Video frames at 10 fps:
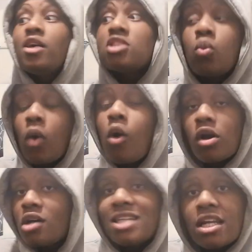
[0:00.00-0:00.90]
It was a
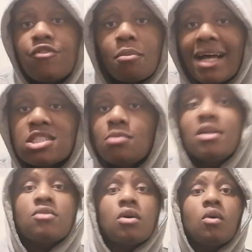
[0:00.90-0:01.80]
world-class header from
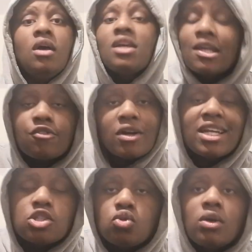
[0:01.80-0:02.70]
Casemiro. Give
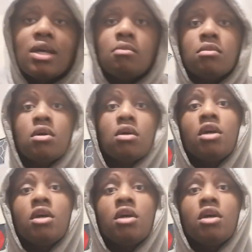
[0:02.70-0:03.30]
credit to him.